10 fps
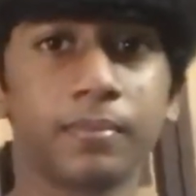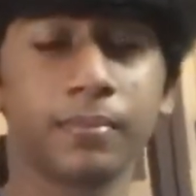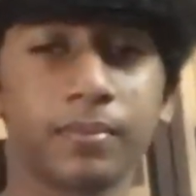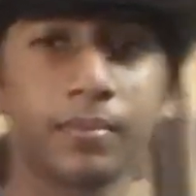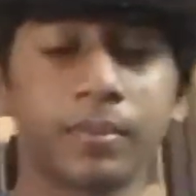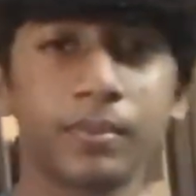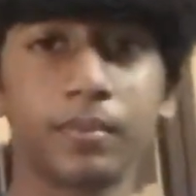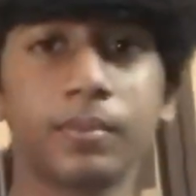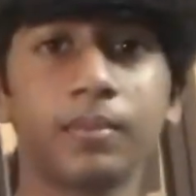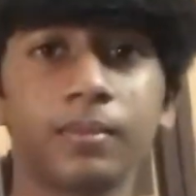
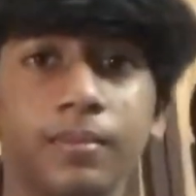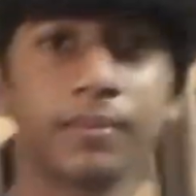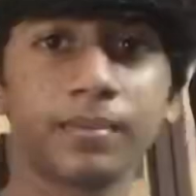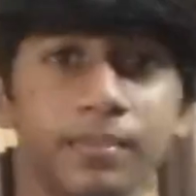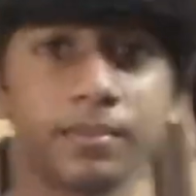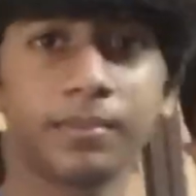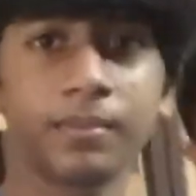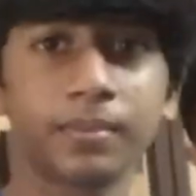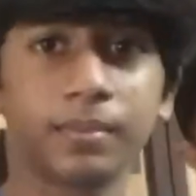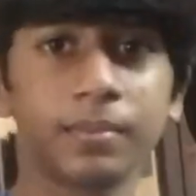
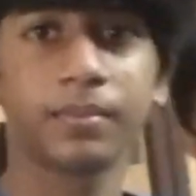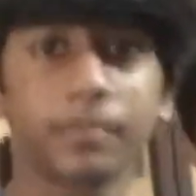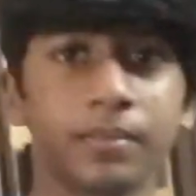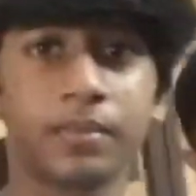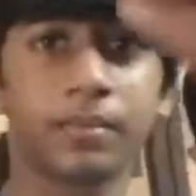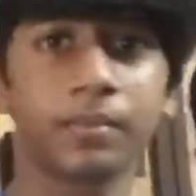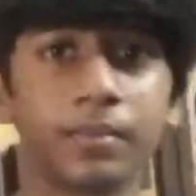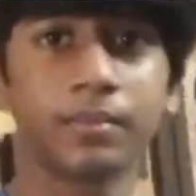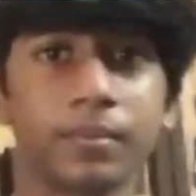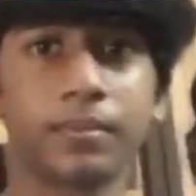
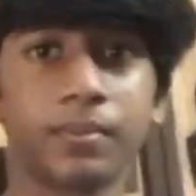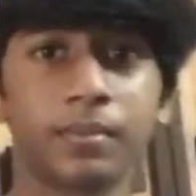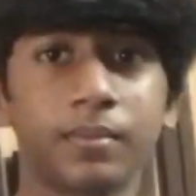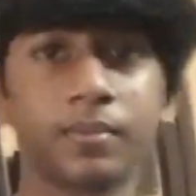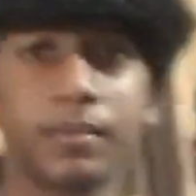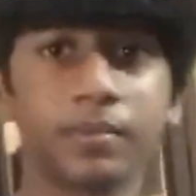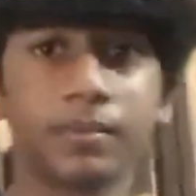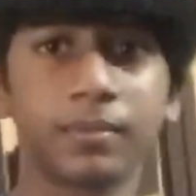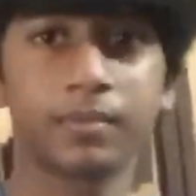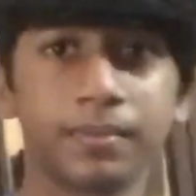
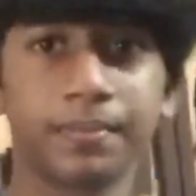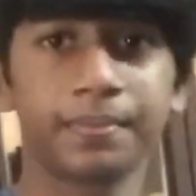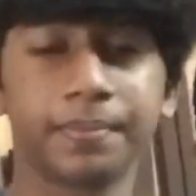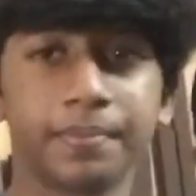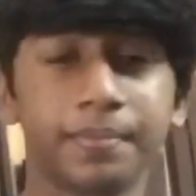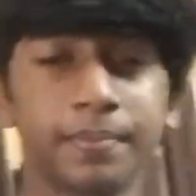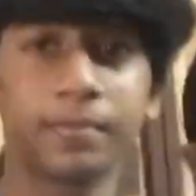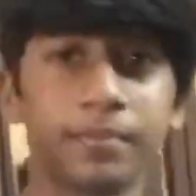(not speaking)